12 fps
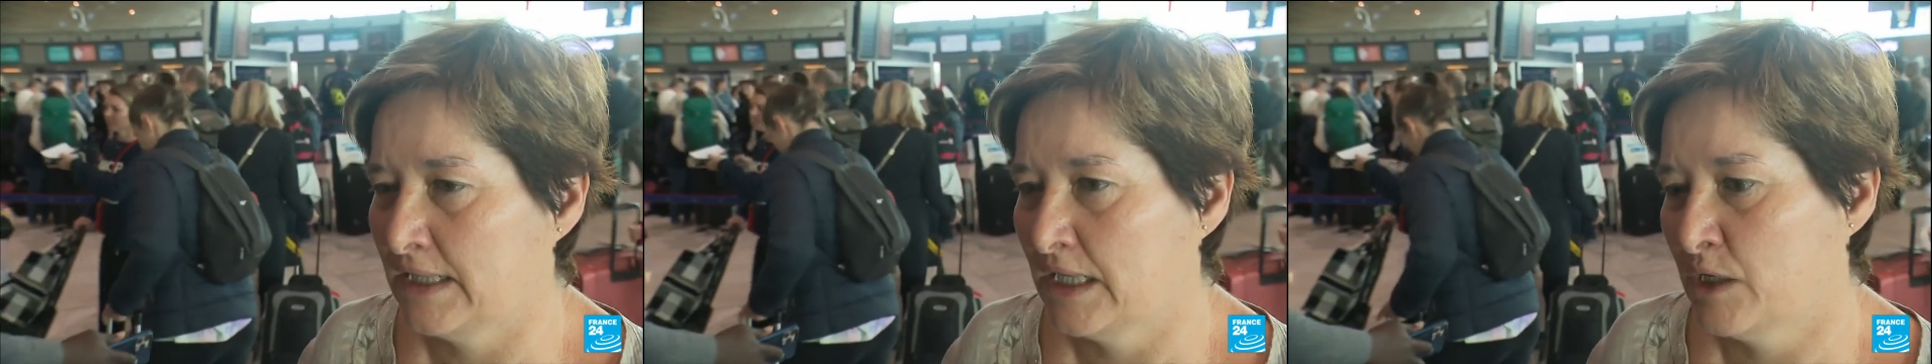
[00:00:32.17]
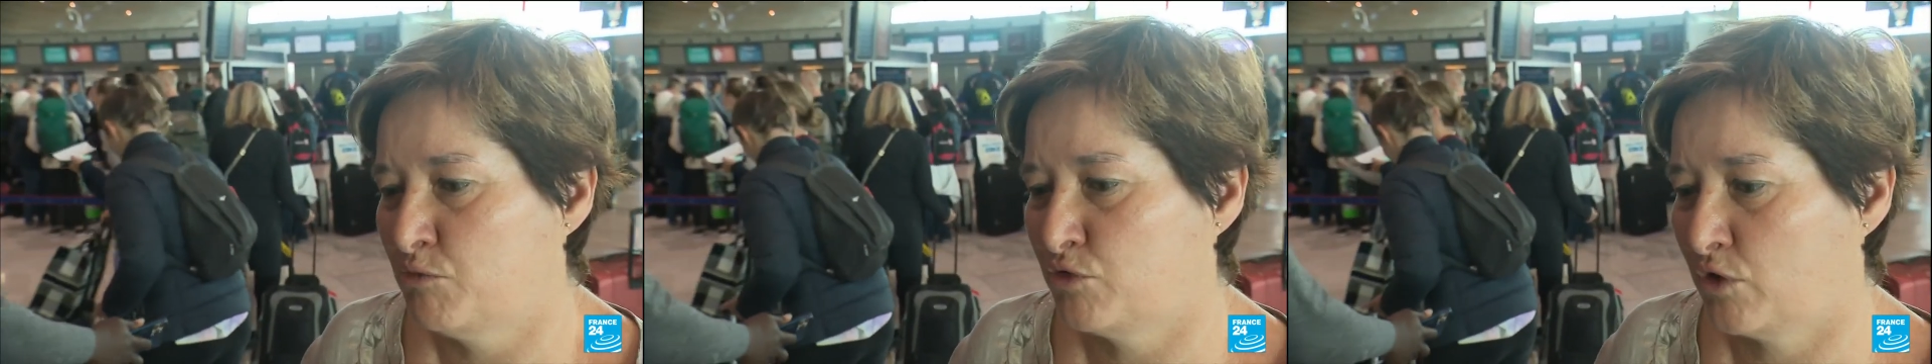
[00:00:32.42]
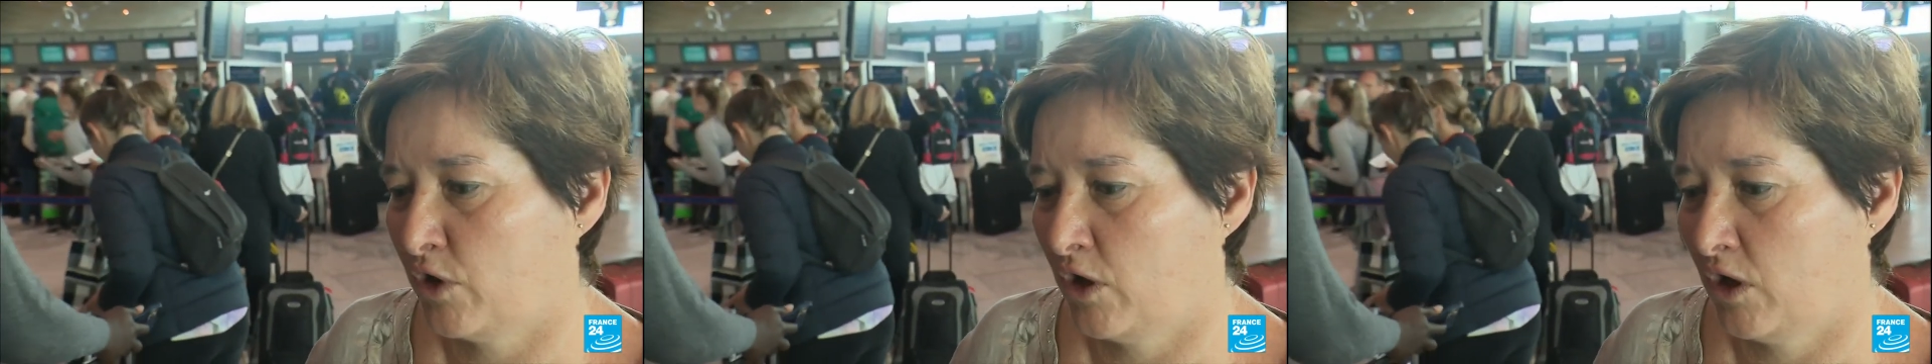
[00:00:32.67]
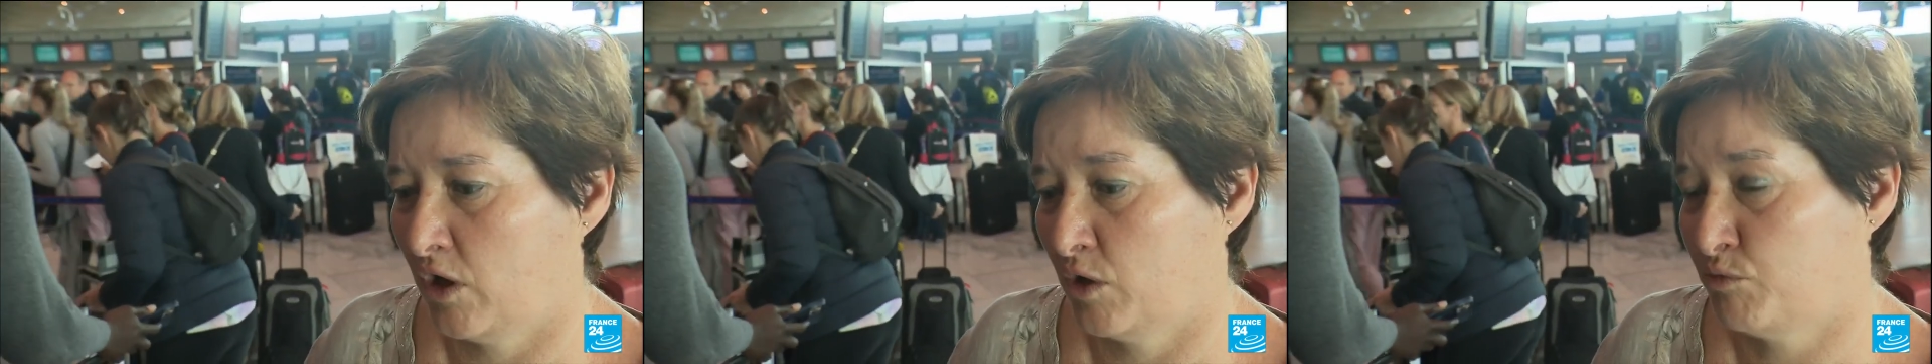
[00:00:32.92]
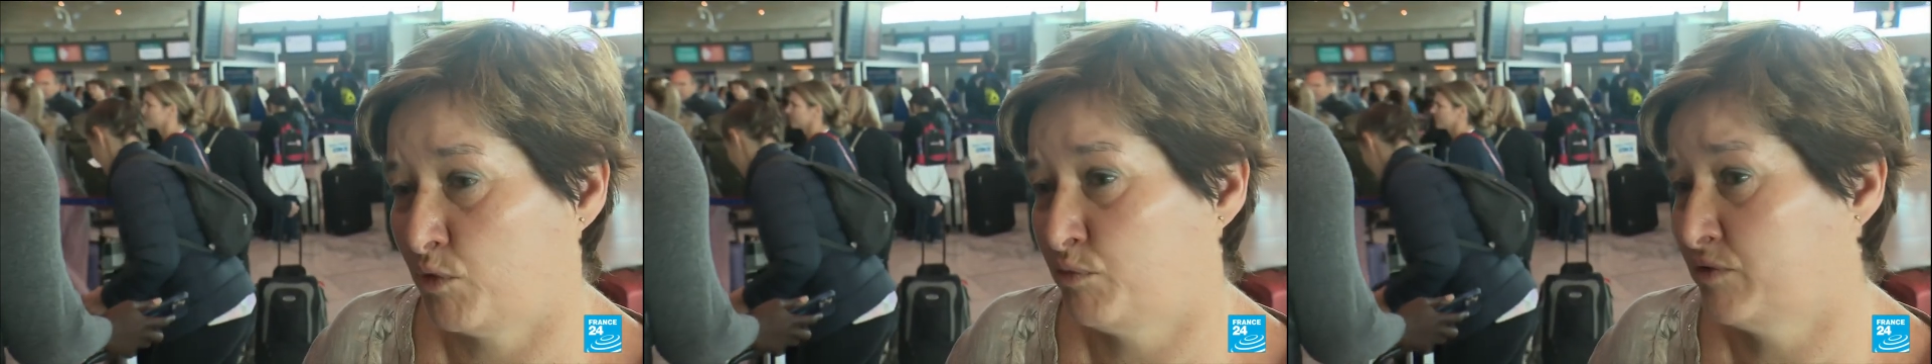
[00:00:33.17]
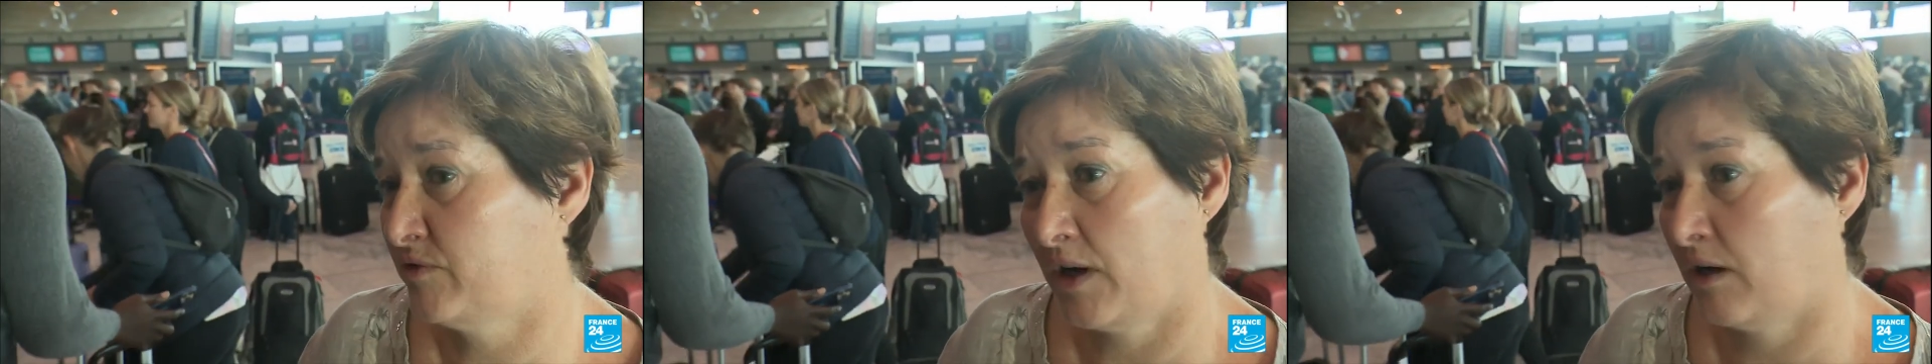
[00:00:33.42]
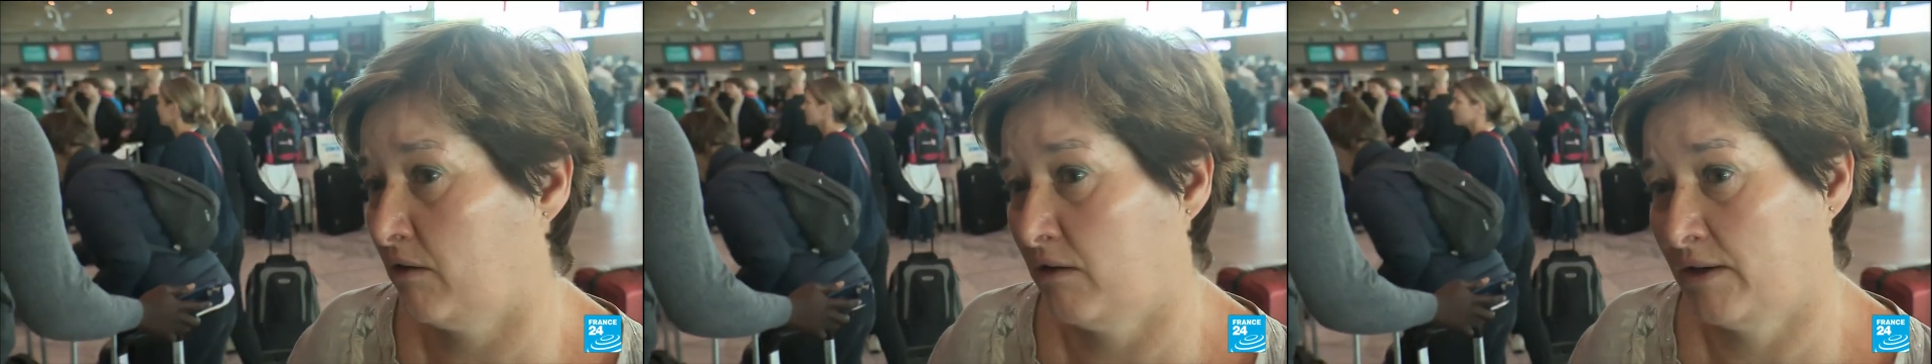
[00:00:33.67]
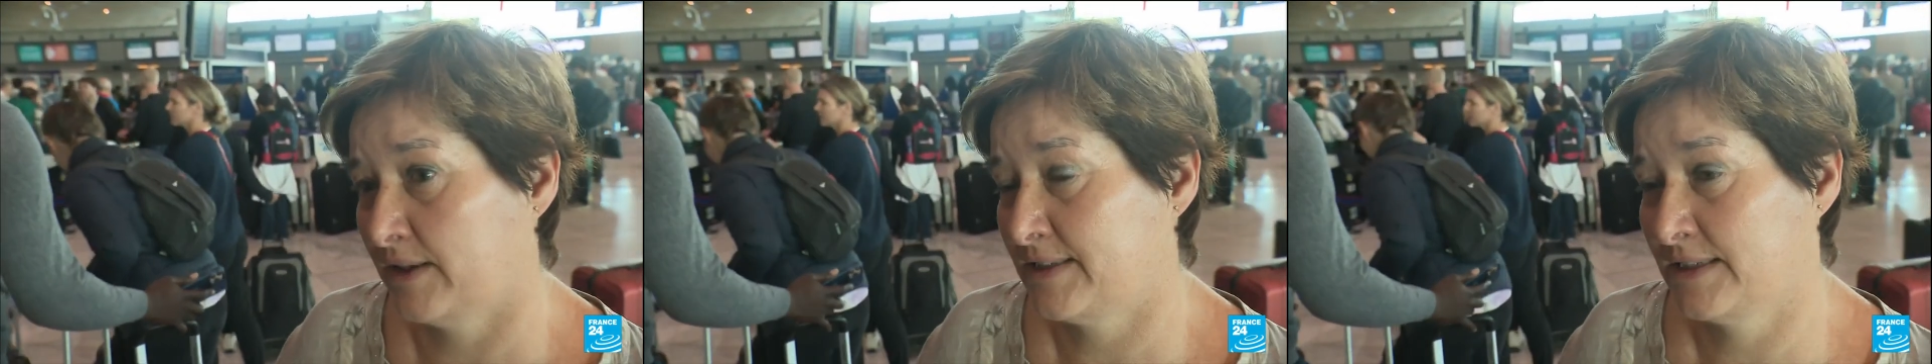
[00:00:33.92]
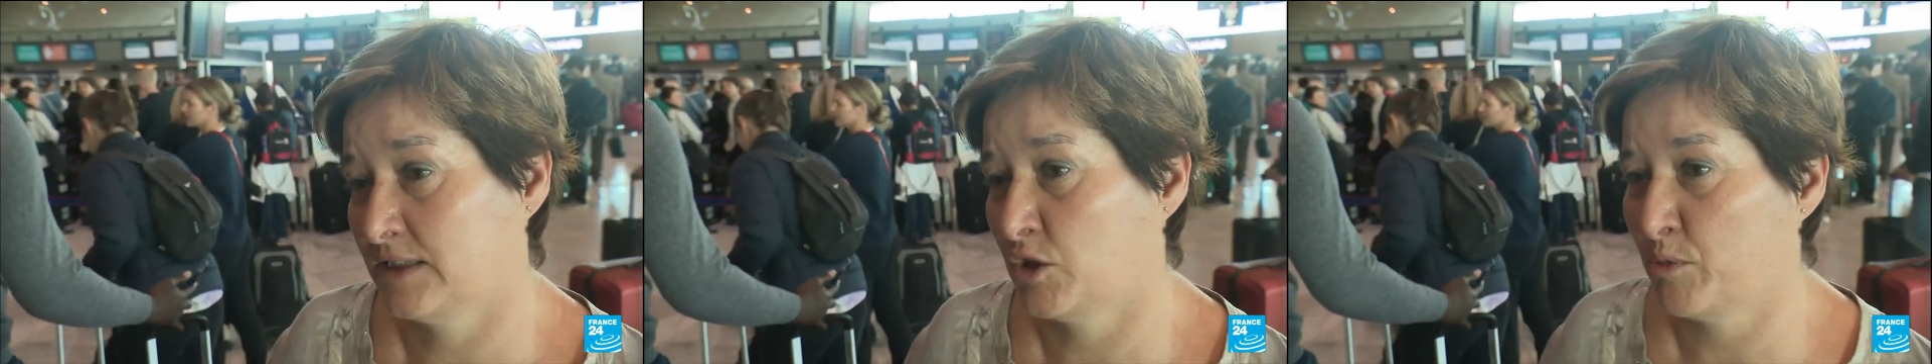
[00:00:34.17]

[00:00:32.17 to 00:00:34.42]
and try to get another flight in the morning.